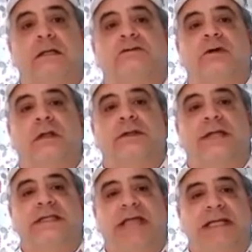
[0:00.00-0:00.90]
It's called
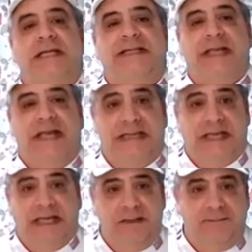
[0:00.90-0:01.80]

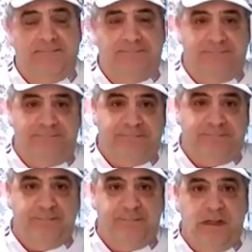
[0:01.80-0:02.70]
tagliatelle.
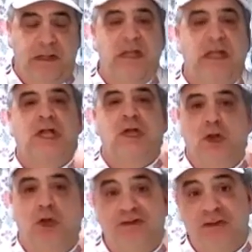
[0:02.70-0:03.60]
It
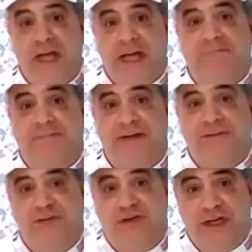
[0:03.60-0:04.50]
looks like
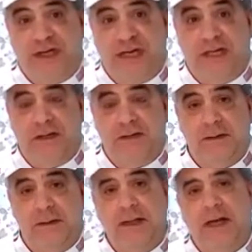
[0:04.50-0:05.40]
fettuccine.
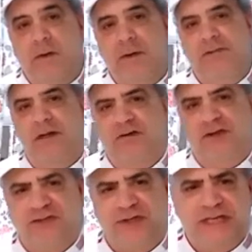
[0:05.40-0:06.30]
However, there's a
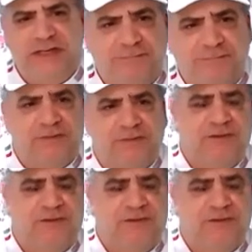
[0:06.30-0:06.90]
slight difference.